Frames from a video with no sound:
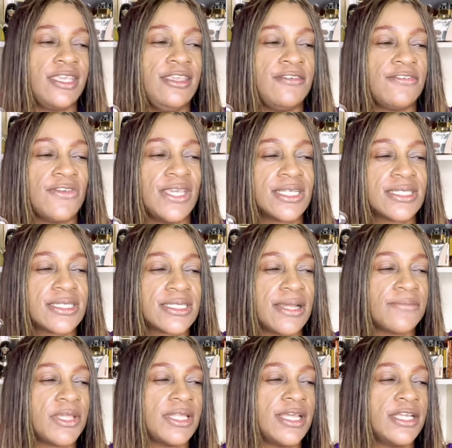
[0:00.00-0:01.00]
effect,
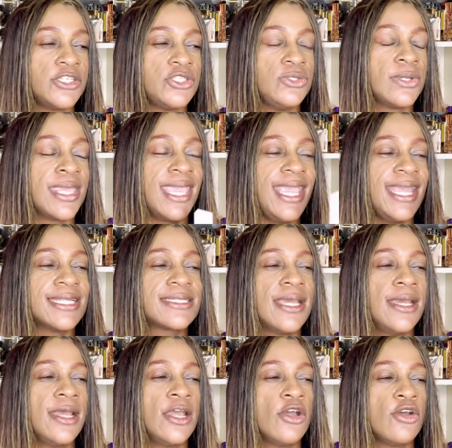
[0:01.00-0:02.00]
something that you get
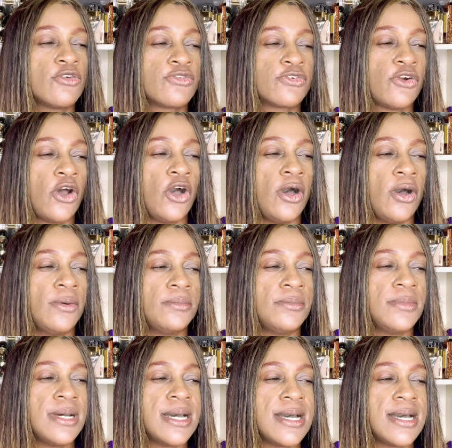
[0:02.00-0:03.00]

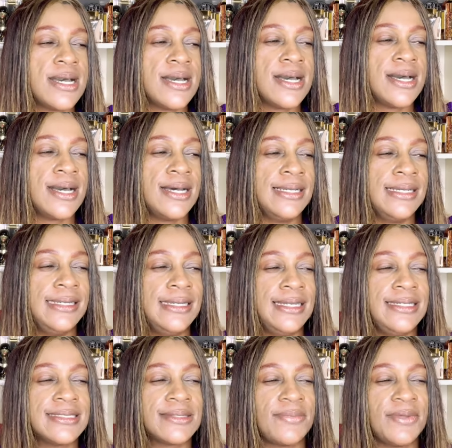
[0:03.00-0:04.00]
from
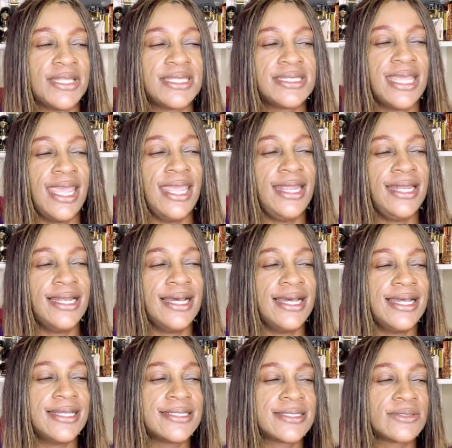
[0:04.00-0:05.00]
Elizabeth
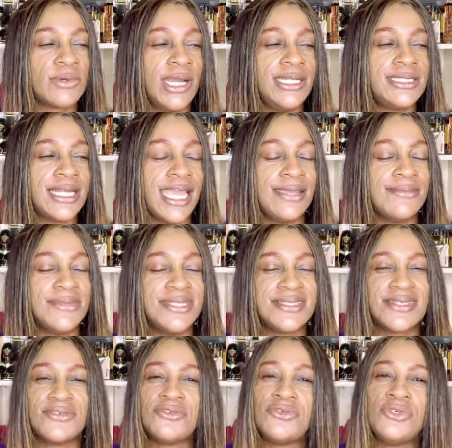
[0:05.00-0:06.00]
Taylor's White
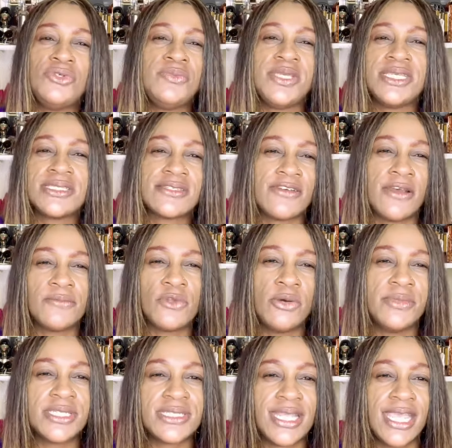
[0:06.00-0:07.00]
Diamonds and Rubies, if I'm
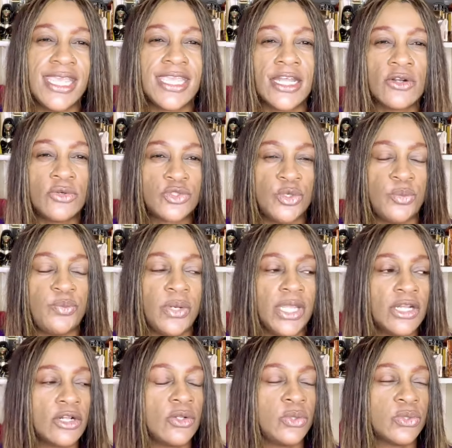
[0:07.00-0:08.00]
not mistaken, or to
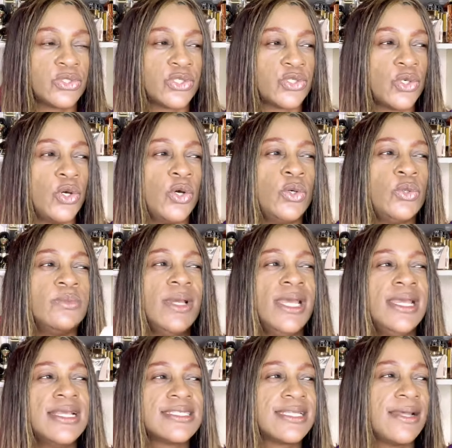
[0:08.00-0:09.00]
bring it closer to home,
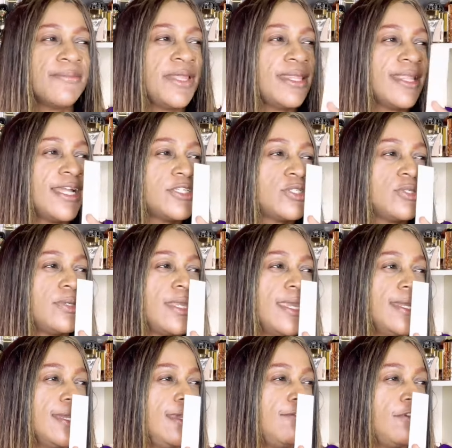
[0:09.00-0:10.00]
something that you
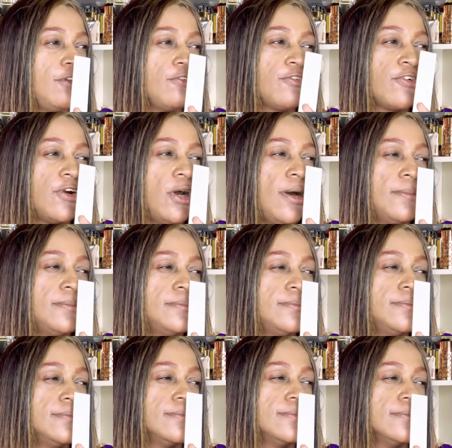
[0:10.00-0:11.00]
get even
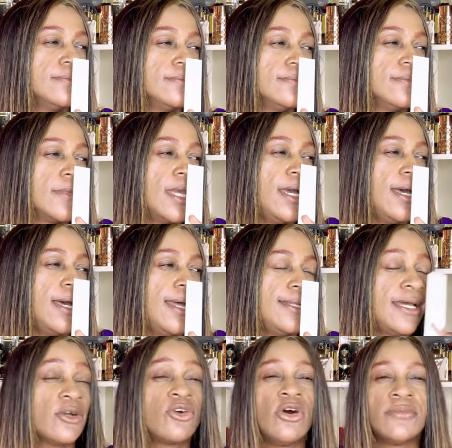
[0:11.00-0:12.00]
from
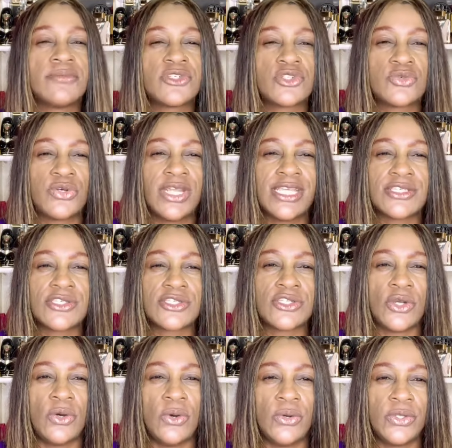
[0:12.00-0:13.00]
Lancome's
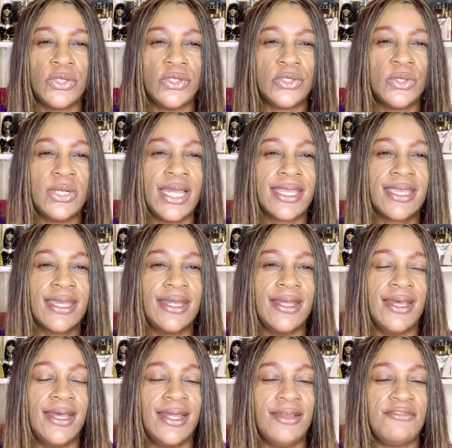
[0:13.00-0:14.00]
Trésor, you know, like
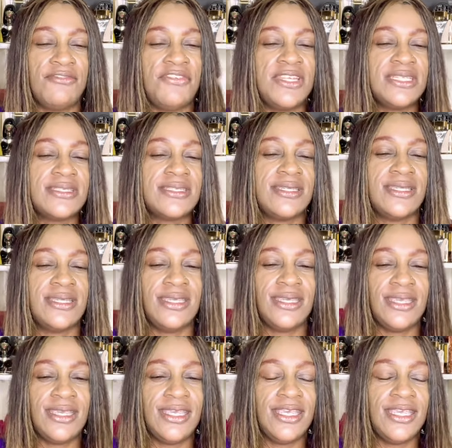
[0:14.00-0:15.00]
a
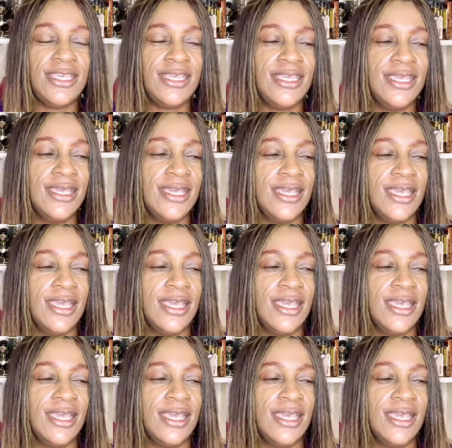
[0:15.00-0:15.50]
vinty-esque